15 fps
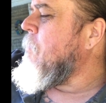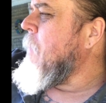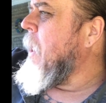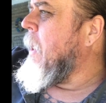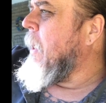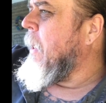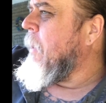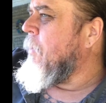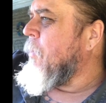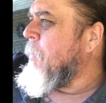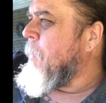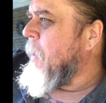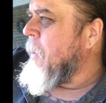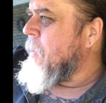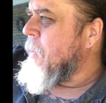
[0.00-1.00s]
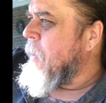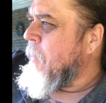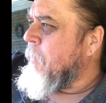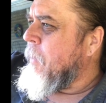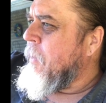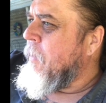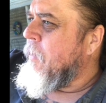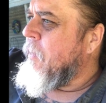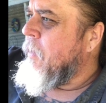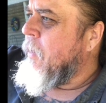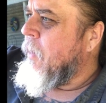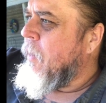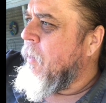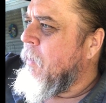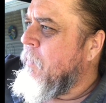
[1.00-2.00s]
and I had to replace them.
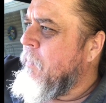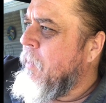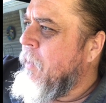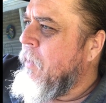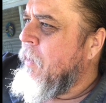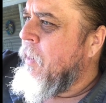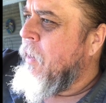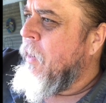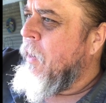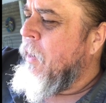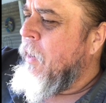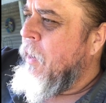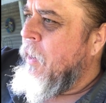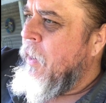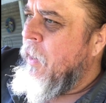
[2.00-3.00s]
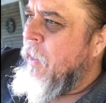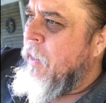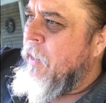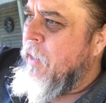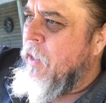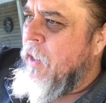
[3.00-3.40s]
The